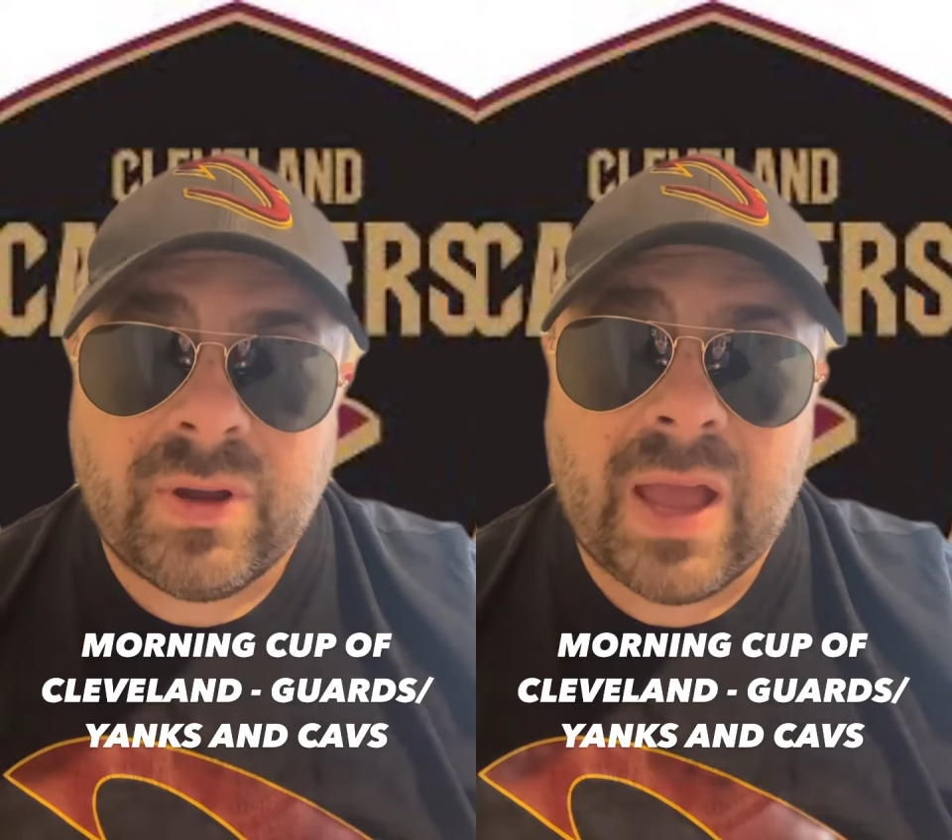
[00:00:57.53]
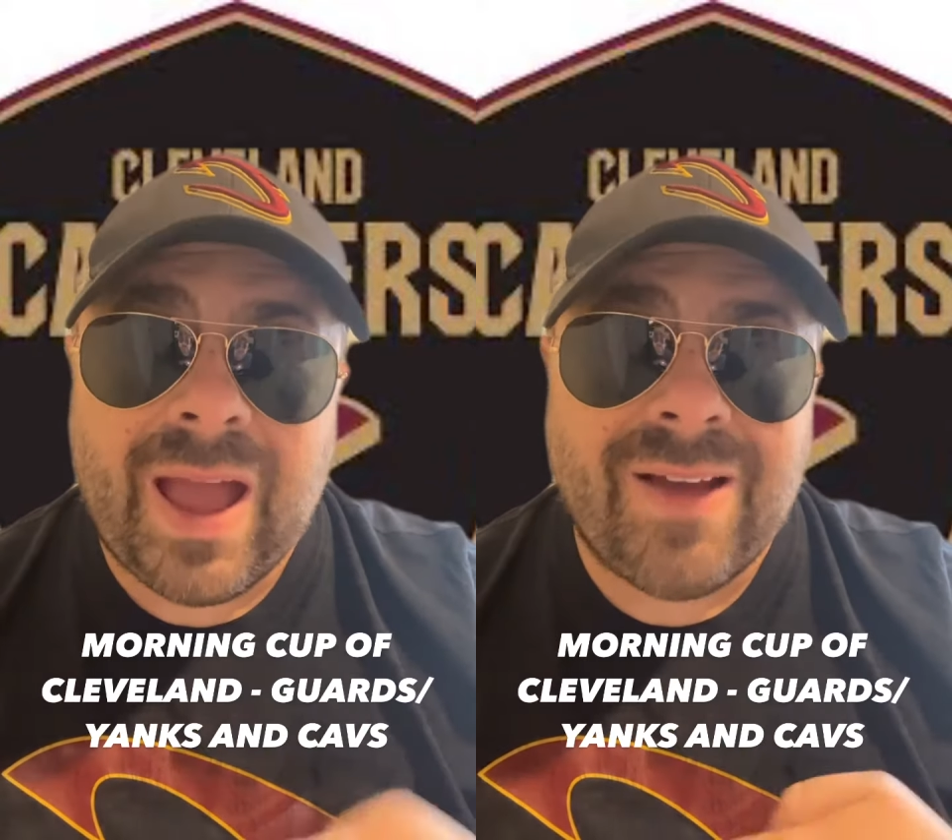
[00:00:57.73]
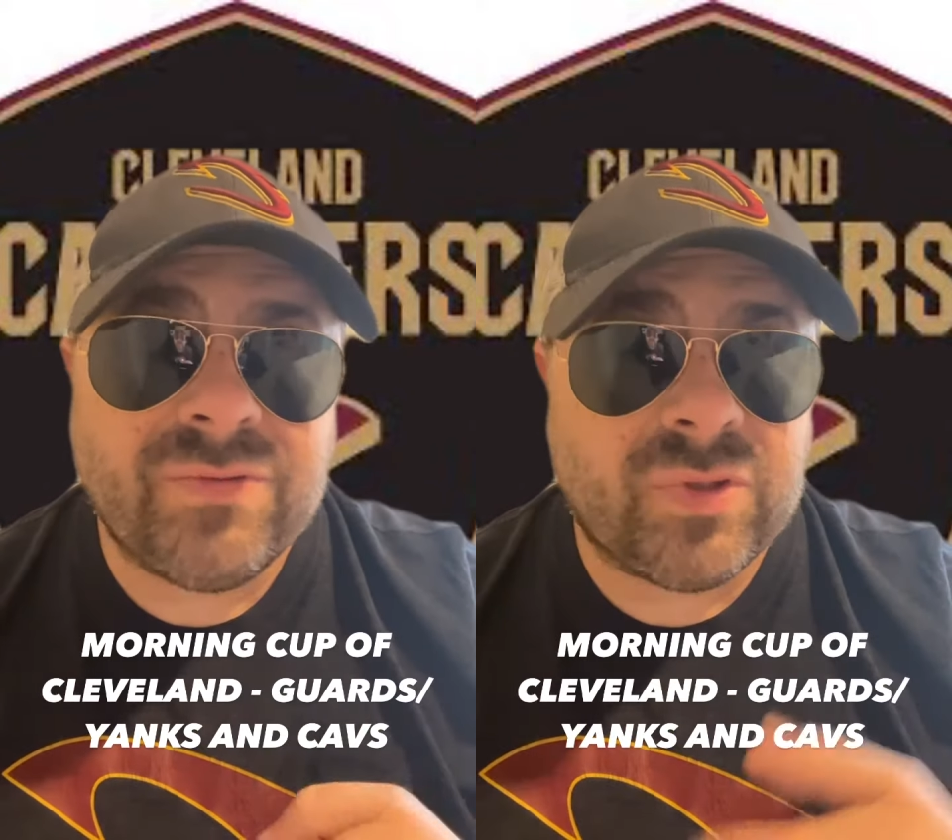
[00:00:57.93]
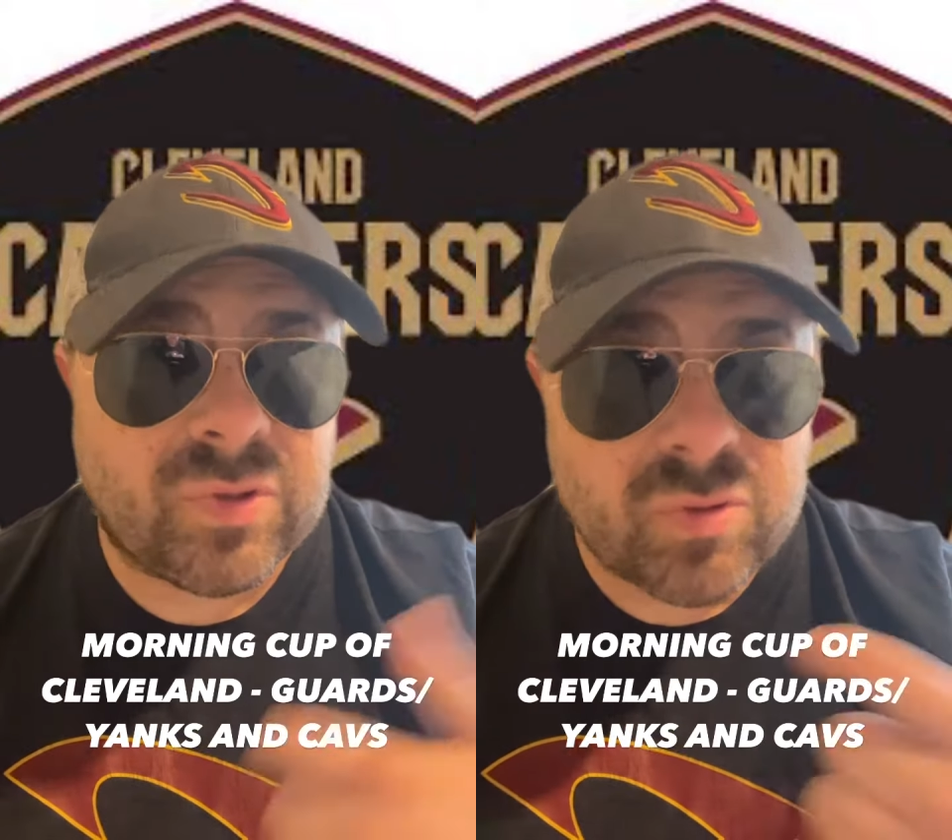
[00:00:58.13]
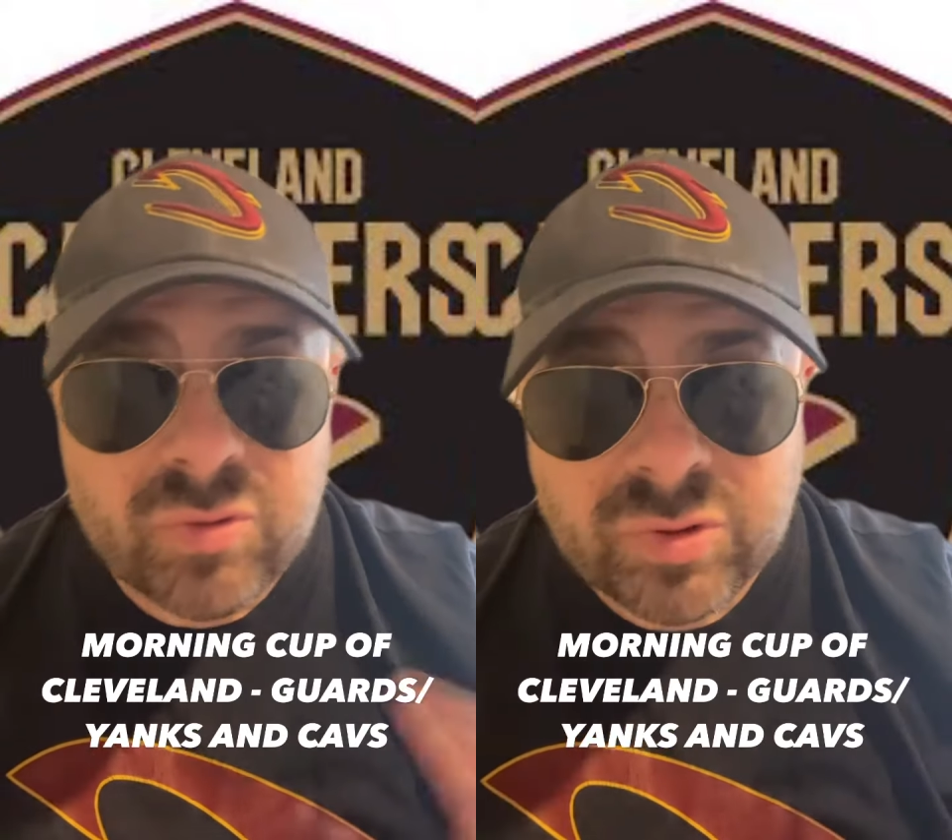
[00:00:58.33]
Cavs
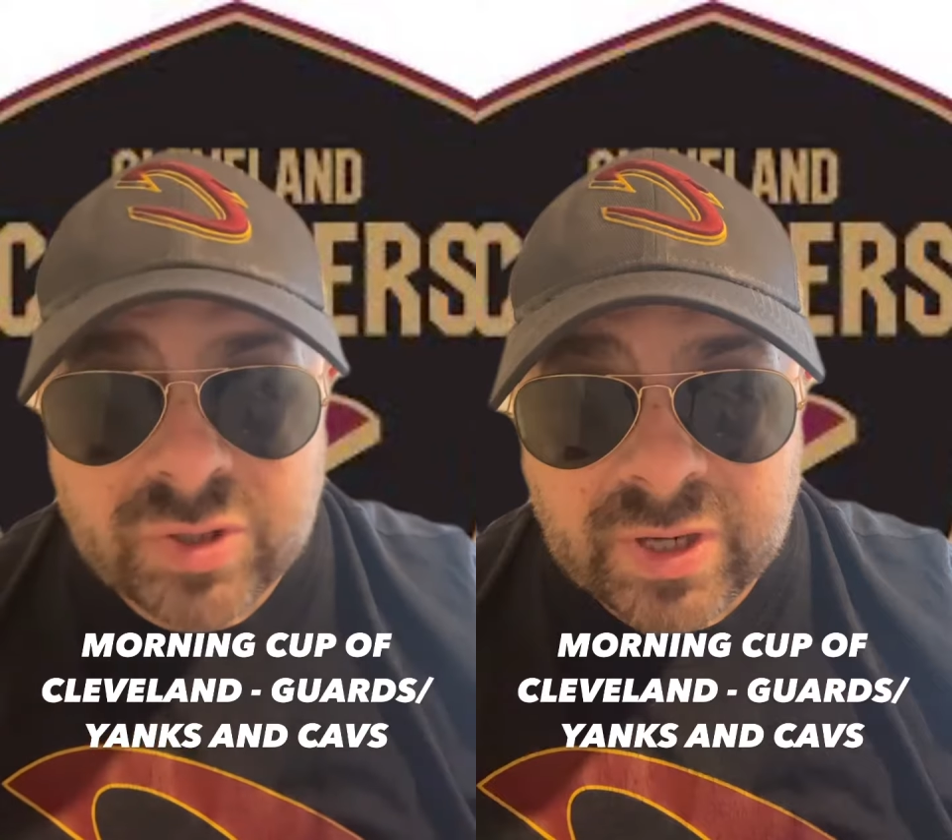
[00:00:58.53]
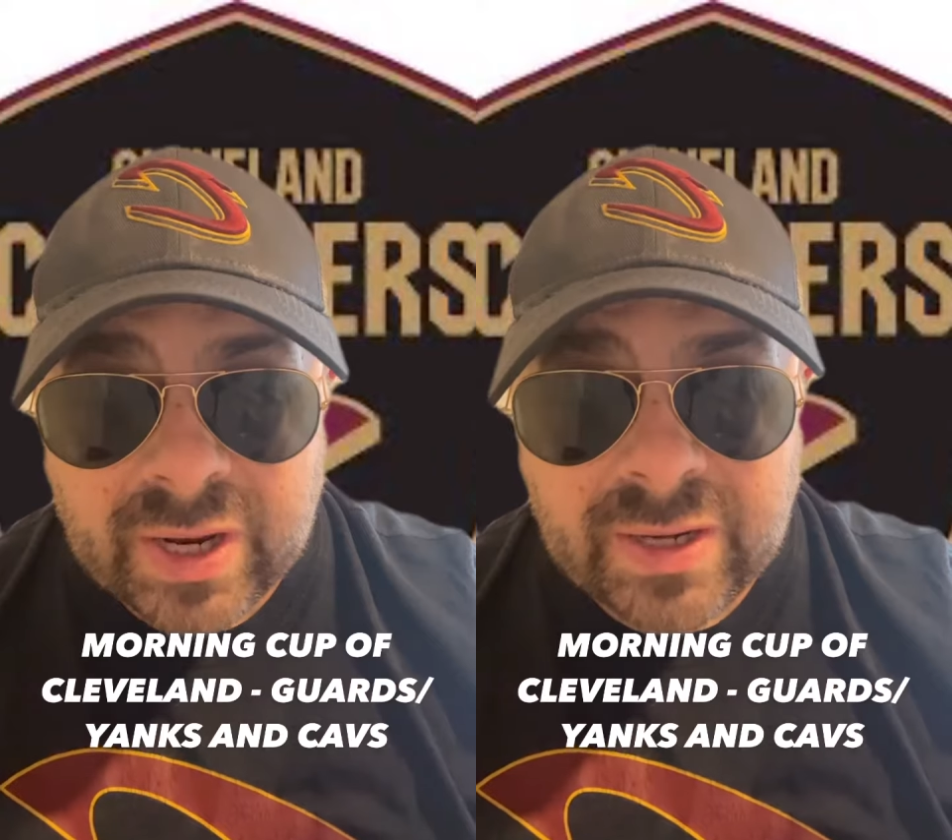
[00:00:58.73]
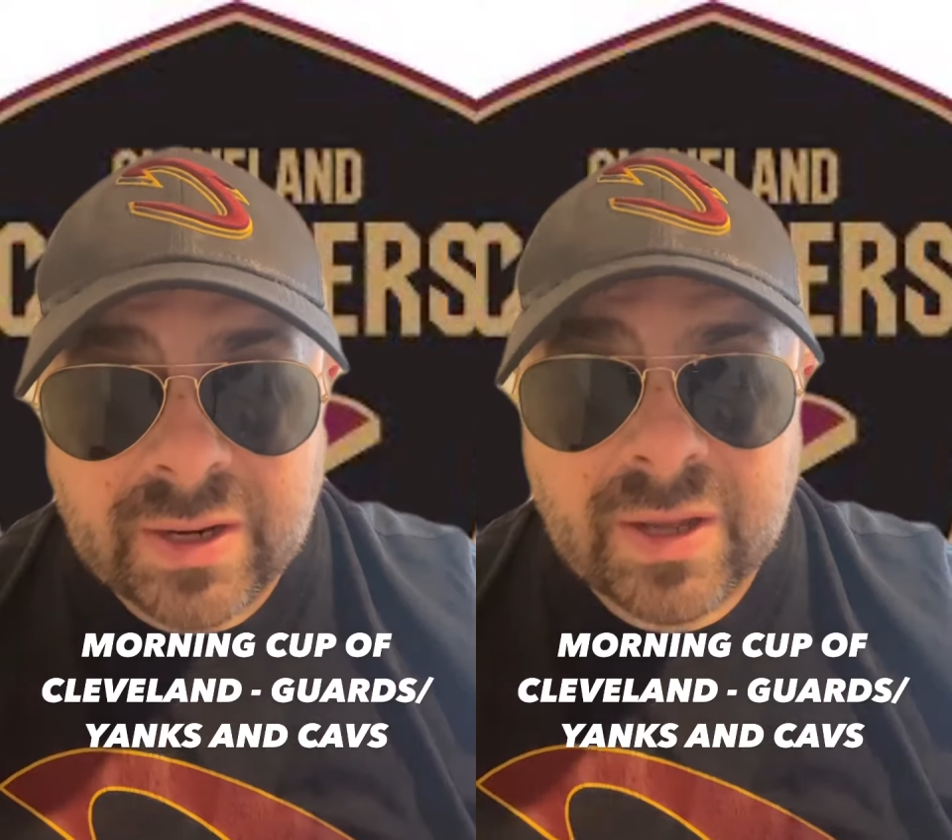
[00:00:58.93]
lose tonight,